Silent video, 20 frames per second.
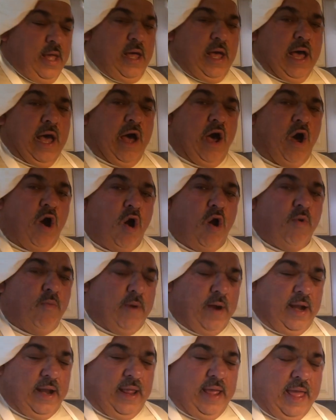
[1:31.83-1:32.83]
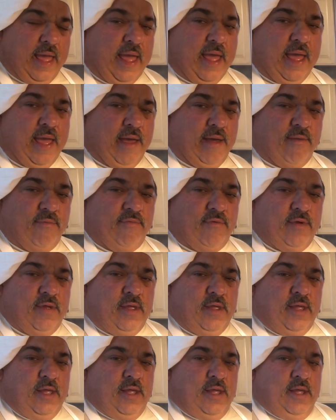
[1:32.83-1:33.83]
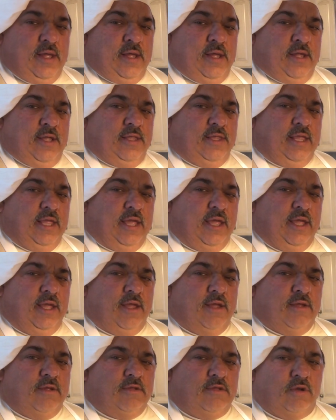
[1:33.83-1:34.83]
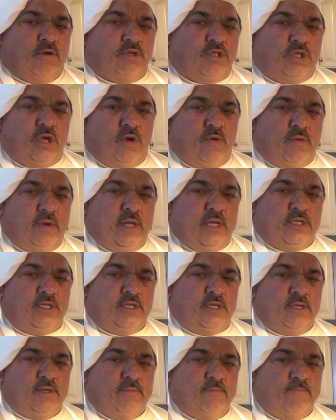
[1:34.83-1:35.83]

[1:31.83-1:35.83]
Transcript: I already have the tostones,